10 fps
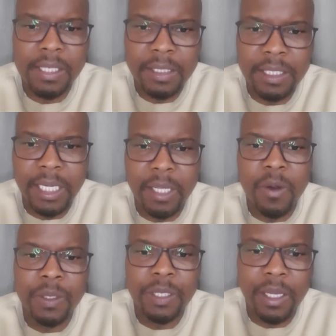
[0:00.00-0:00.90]

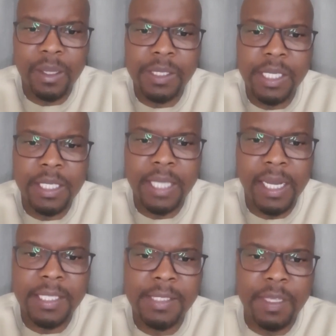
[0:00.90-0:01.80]
Trico says
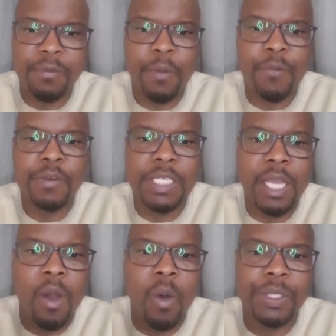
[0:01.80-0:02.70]
NSFAS for
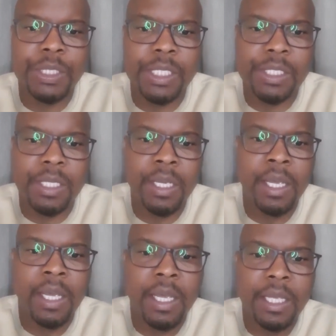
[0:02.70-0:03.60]
50-year-olds is it?
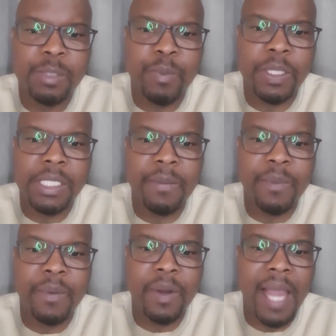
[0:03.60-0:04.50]
It's
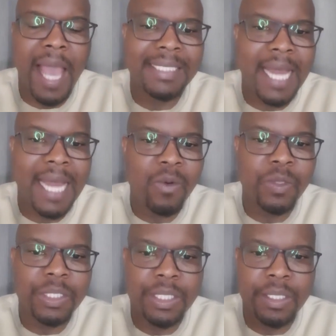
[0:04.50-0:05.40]
possible. I
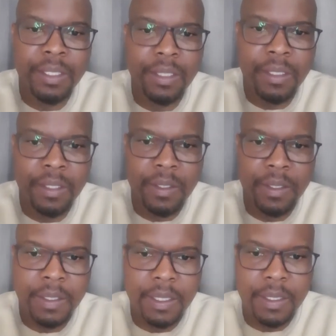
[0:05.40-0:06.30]
doubt. No, I
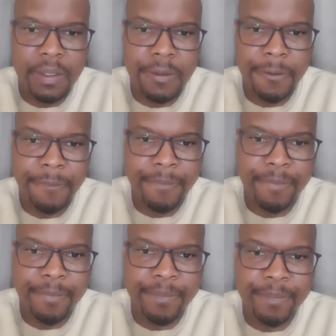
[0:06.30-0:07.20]
think the
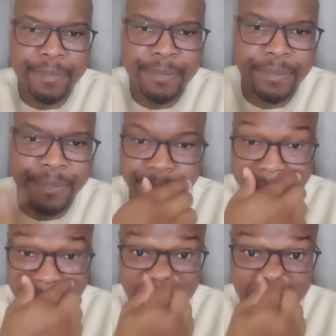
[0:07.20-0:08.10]
max, I might be
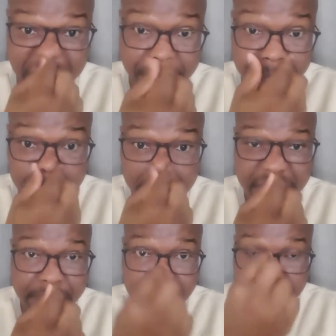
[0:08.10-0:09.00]
wrong. It's either
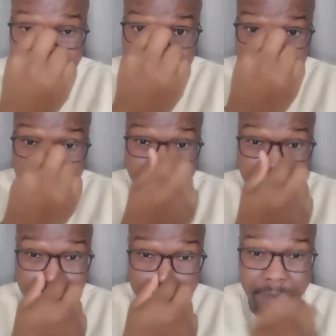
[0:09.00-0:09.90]

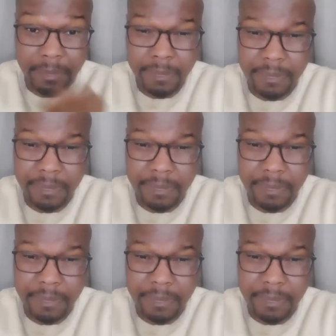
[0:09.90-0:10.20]
35